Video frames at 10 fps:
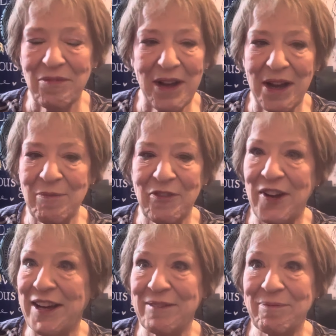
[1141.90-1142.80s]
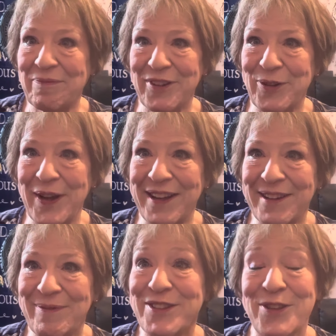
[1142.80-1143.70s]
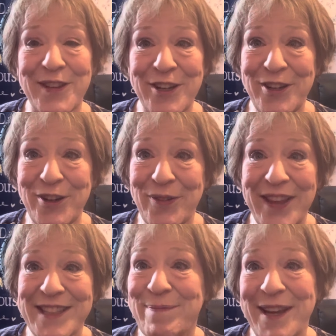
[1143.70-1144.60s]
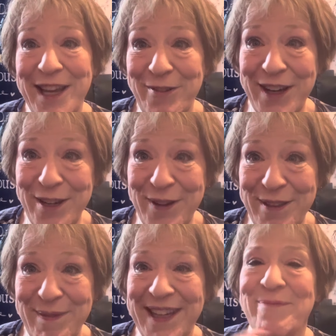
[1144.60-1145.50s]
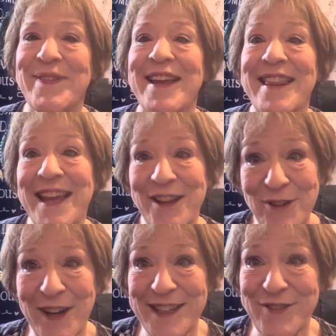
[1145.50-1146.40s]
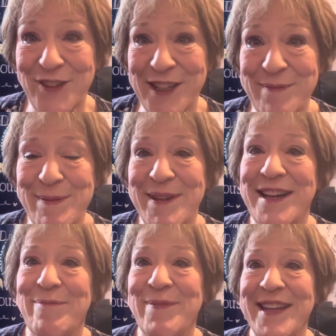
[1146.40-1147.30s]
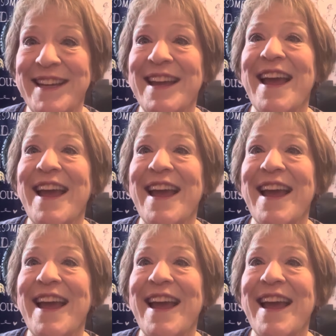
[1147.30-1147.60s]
I'm fine, okay? So there you go. That's my get ready with me. Thank you guys for keeping me company.